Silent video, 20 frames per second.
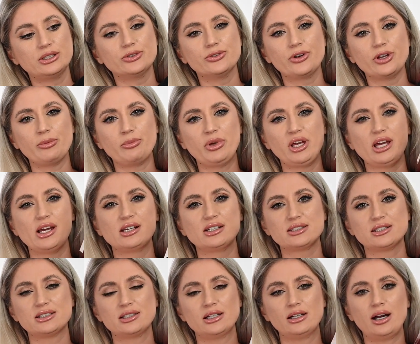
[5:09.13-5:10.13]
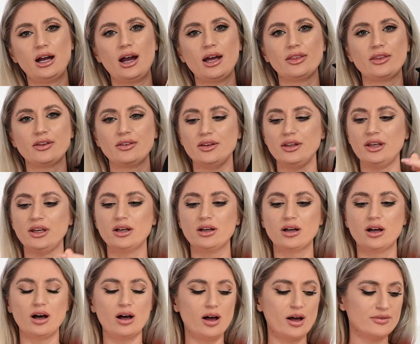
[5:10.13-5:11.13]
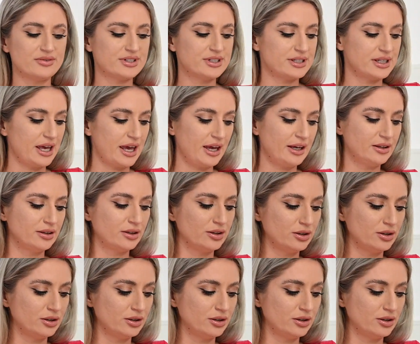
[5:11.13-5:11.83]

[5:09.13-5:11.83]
ribbings at the cuffs and